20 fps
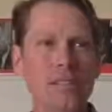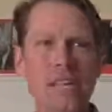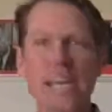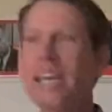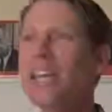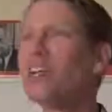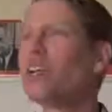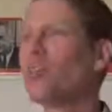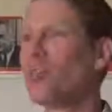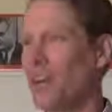
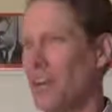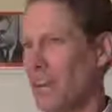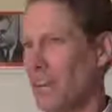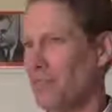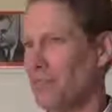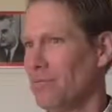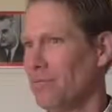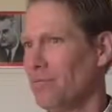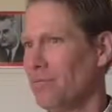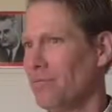eatery,
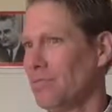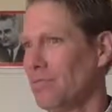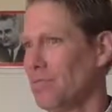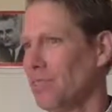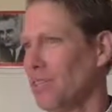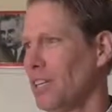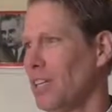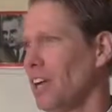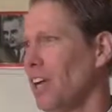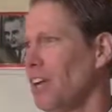
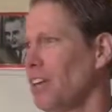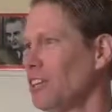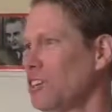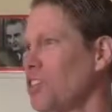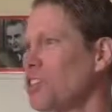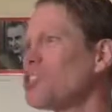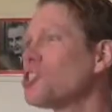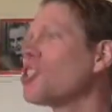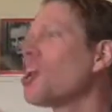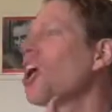a little
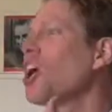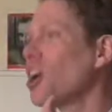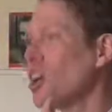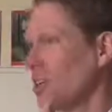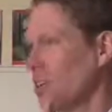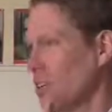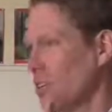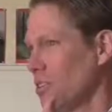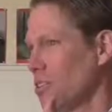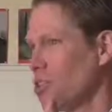
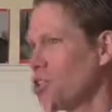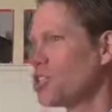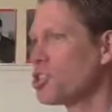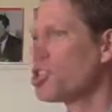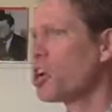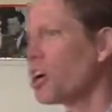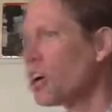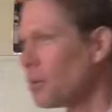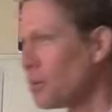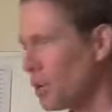dessert,
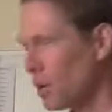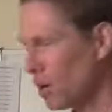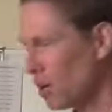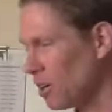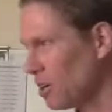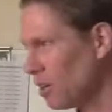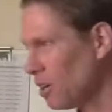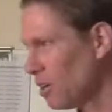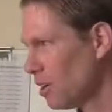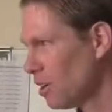sherbet